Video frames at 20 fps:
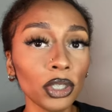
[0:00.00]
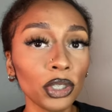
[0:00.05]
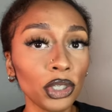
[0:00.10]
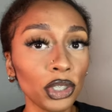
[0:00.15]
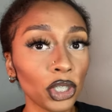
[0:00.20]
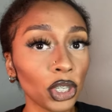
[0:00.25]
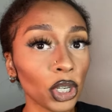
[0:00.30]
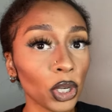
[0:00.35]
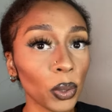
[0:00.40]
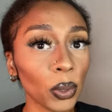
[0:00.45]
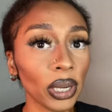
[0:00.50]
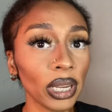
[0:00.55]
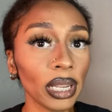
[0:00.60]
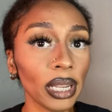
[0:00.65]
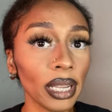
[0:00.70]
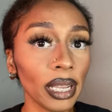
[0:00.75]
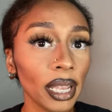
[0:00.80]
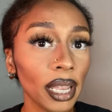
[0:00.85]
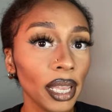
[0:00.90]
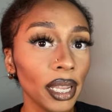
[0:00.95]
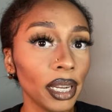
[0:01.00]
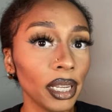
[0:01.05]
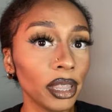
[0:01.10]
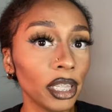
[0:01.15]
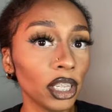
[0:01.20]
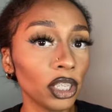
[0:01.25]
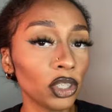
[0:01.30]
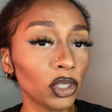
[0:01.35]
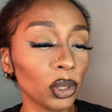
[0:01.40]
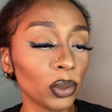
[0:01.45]
sugaring, anything
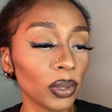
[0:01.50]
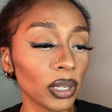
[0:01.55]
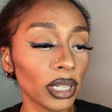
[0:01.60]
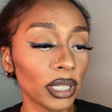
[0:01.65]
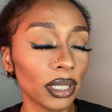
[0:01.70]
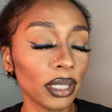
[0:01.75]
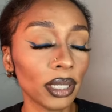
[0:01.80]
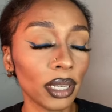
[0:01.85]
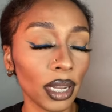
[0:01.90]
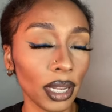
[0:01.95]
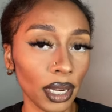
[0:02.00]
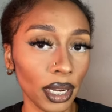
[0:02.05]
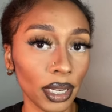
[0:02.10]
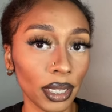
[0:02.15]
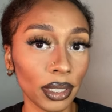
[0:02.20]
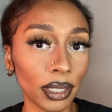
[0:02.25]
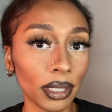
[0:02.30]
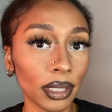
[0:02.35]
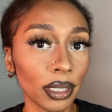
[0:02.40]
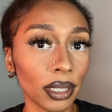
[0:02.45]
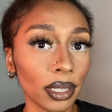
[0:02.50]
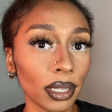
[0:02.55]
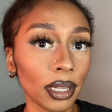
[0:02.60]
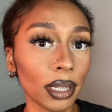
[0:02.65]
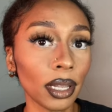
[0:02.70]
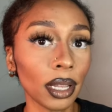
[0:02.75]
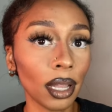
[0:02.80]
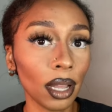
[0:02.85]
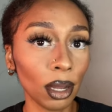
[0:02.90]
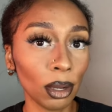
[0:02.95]
to do with aesthetics.
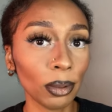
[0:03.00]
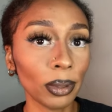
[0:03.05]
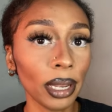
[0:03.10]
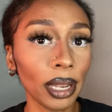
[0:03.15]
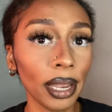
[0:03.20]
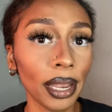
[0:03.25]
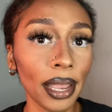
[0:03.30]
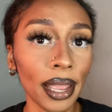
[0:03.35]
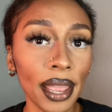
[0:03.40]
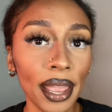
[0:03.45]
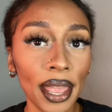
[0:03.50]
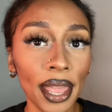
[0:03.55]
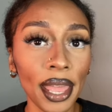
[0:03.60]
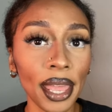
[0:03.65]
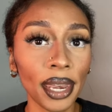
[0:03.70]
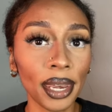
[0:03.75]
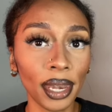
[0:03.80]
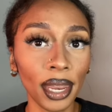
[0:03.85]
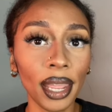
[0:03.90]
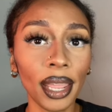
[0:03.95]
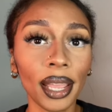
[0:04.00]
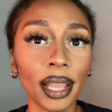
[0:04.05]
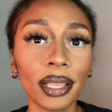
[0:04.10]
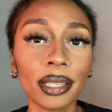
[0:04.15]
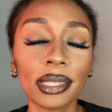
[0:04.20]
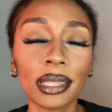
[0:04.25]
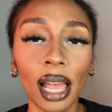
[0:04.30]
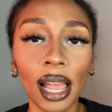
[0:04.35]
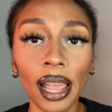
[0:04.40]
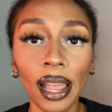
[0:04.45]
Okay, next
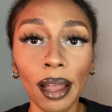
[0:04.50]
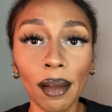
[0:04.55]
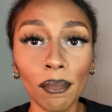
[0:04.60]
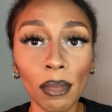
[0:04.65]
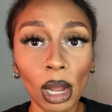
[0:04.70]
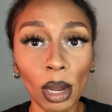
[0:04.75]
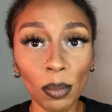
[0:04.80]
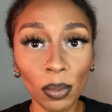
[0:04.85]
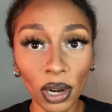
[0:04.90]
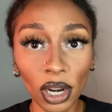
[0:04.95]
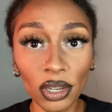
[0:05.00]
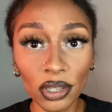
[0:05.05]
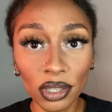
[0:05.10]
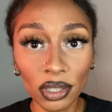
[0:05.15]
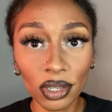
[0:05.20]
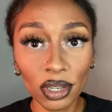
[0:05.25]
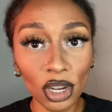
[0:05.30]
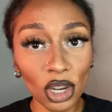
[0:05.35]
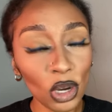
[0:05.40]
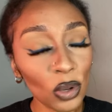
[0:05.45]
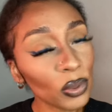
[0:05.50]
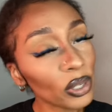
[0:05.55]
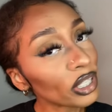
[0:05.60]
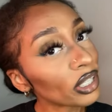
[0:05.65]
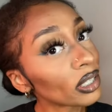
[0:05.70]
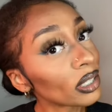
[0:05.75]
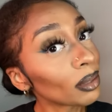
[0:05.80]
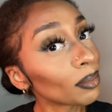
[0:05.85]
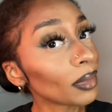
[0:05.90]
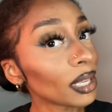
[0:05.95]
I have my personal, which
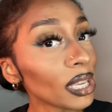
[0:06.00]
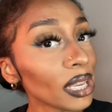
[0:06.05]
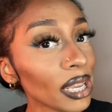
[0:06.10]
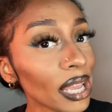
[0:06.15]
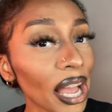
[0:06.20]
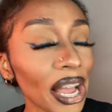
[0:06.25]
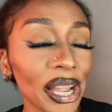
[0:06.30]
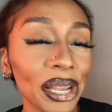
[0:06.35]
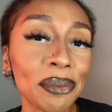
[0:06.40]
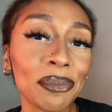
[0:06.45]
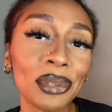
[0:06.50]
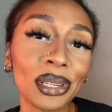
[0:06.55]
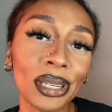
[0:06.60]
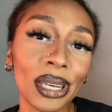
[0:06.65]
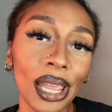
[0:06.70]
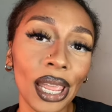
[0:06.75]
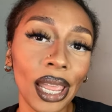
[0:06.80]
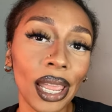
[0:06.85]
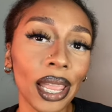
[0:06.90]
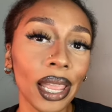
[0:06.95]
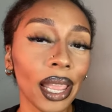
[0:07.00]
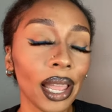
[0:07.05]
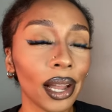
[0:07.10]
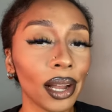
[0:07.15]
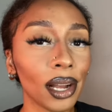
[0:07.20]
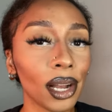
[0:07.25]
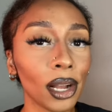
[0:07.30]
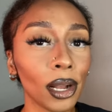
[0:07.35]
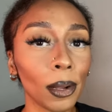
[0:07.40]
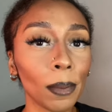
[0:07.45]
is me. I am Janae.
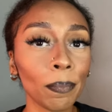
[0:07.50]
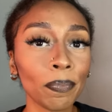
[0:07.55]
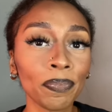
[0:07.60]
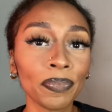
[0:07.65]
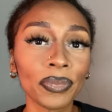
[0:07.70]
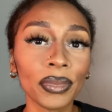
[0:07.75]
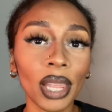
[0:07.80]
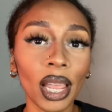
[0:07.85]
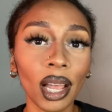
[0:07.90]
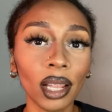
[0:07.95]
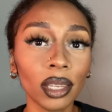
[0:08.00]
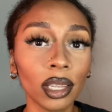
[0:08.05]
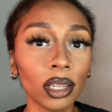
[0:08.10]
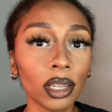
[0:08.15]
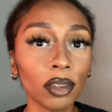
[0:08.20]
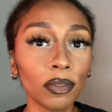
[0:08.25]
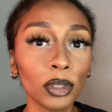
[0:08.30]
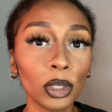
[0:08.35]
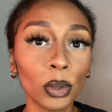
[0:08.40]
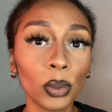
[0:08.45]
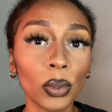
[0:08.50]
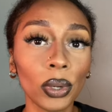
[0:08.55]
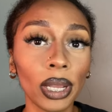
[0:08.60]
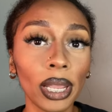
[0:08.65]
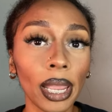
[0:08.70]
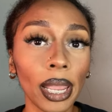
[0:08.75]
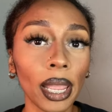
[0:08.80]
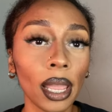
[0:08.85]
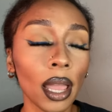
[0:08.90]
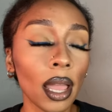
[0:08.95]
I love
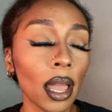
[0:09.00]
doing